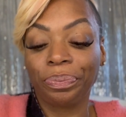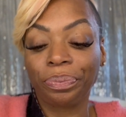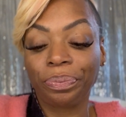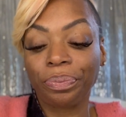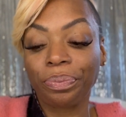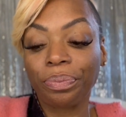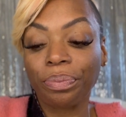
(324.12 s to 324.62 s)

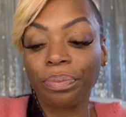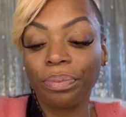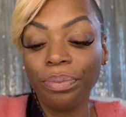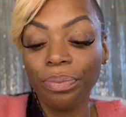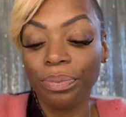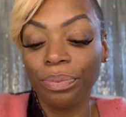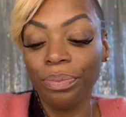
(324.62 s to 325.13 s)

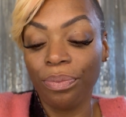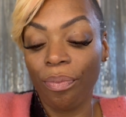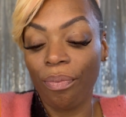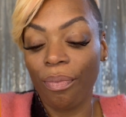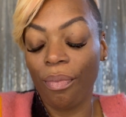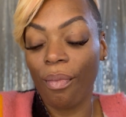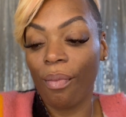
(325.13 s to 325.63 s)

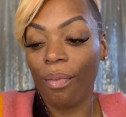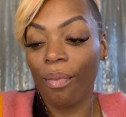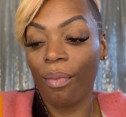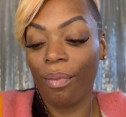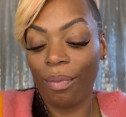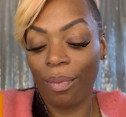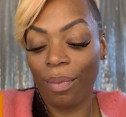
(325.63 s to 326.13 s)

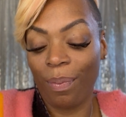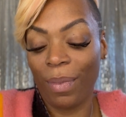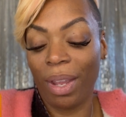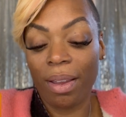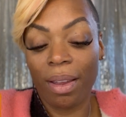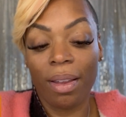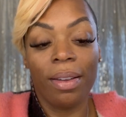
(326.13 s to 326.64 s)
Nothing is said.